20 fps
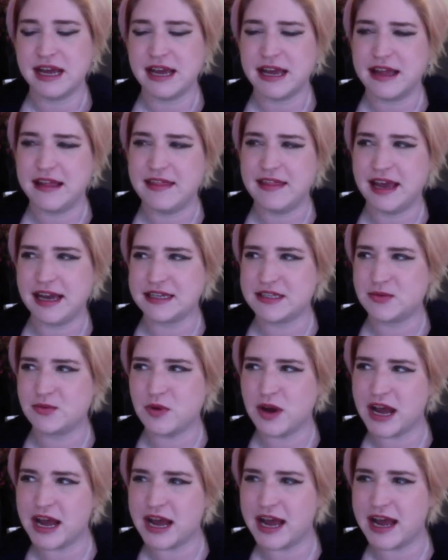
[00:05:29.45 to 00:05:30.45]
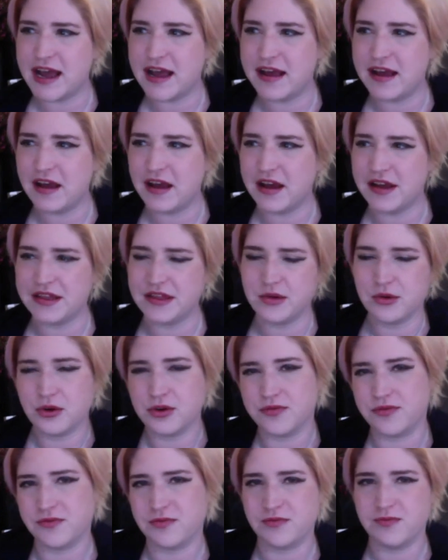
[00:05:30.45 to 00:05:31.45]
And that's where I
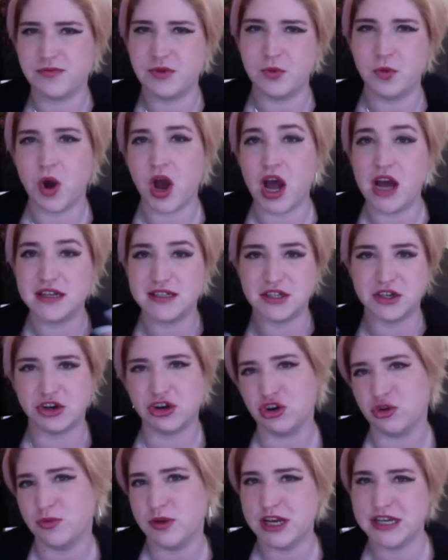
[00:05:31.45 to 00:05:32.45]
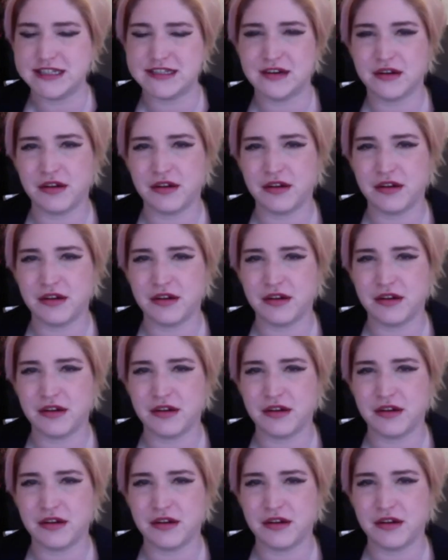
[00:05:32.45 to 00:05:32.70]
thought of the word anonymous,